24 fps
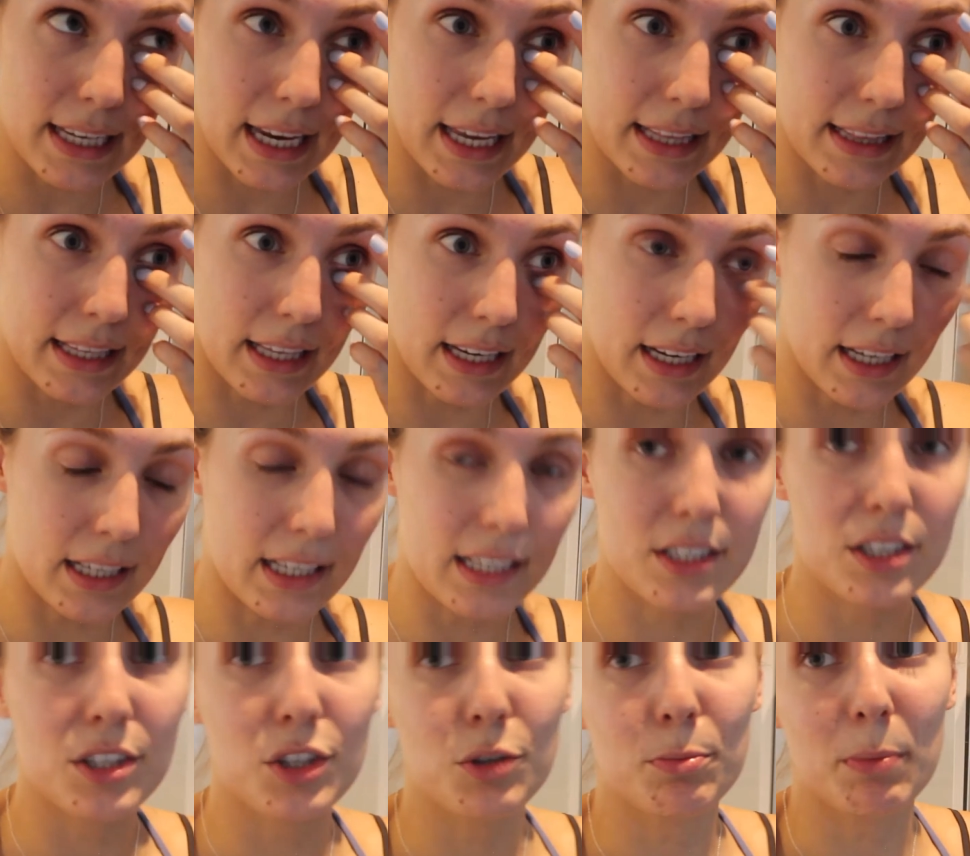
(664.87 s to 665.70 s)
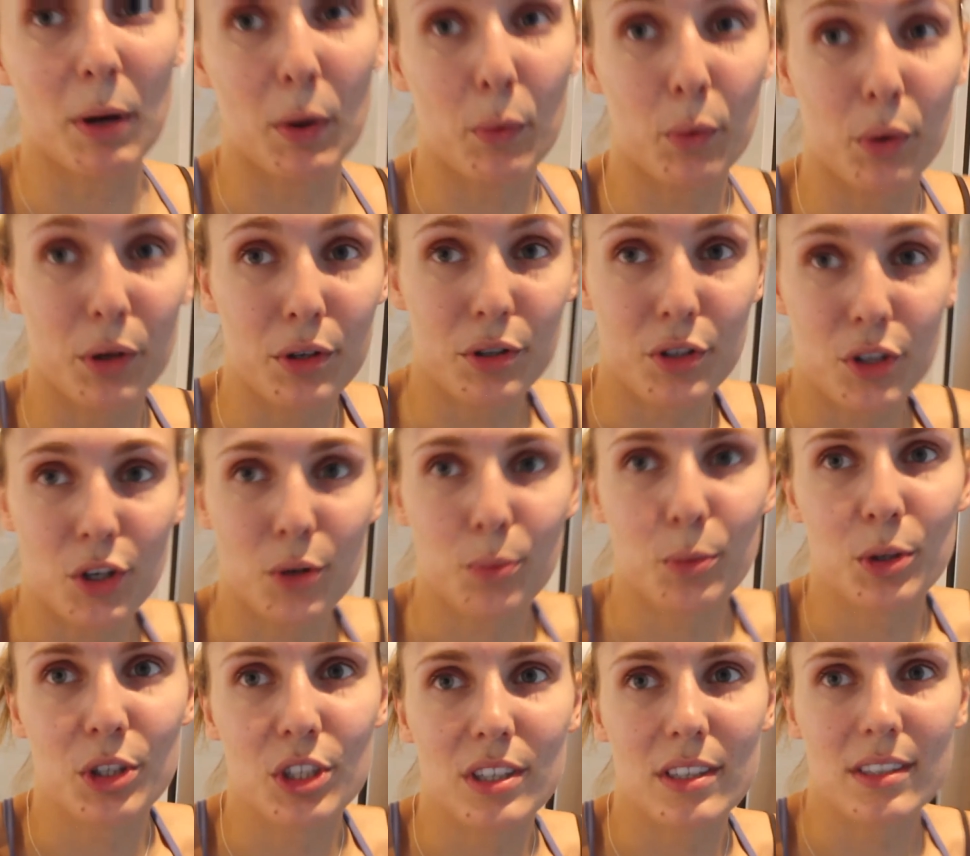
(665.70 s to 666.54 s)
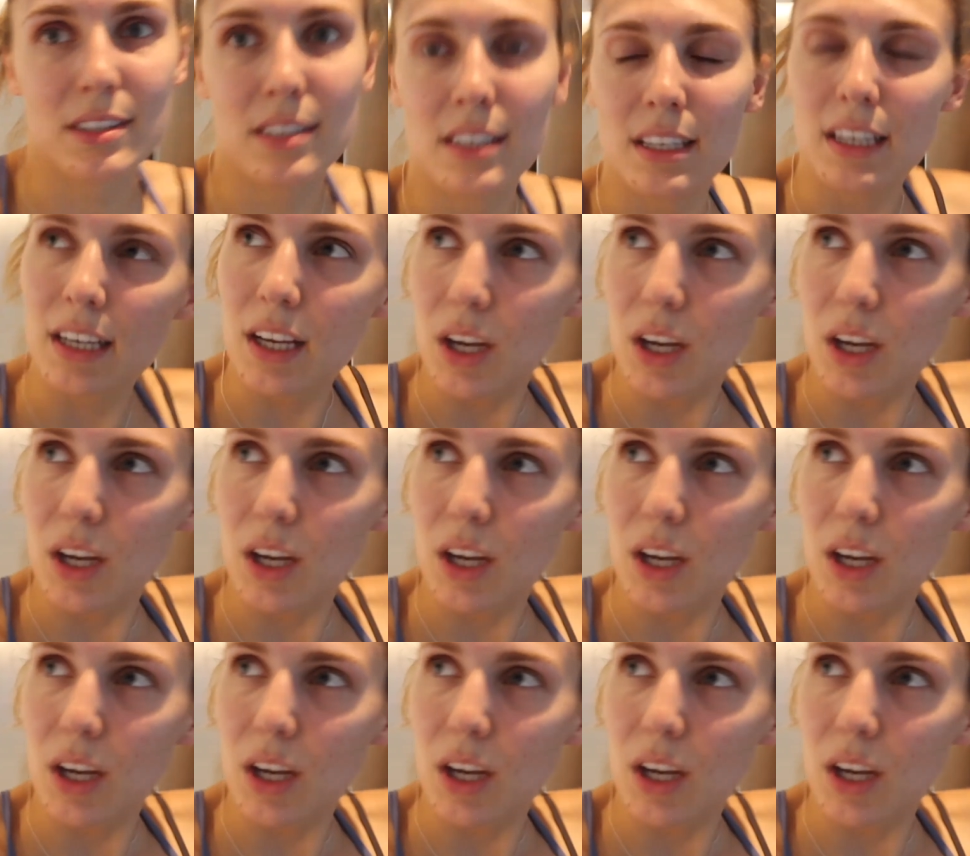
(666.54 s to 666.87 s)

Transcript: and then I need to do my wardrobe, which is